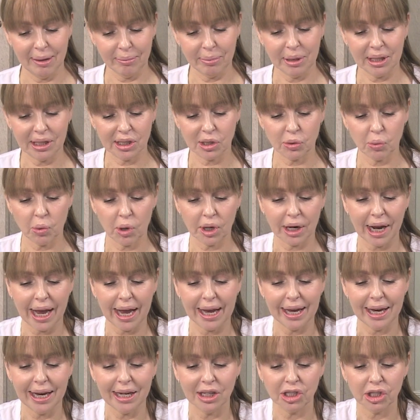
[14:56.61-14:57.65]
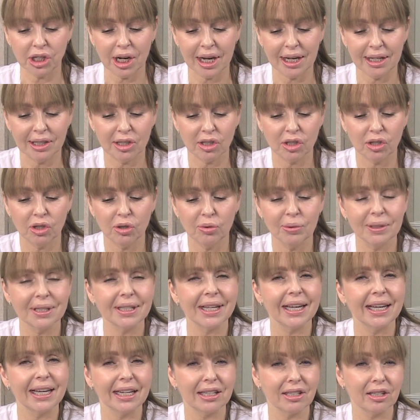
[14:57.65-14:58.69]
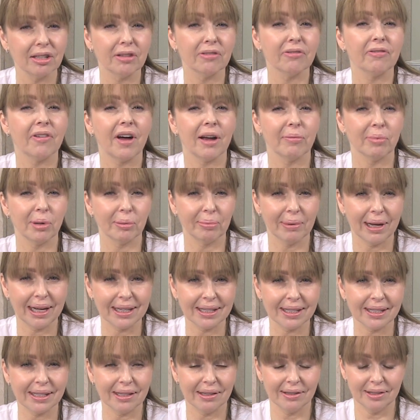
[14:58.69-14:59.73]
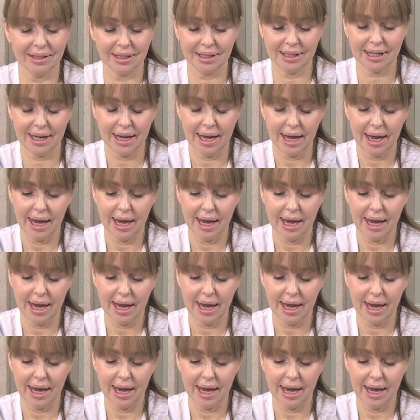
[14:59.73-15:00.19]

Because what AHAs do is they get to the fibroblast cells.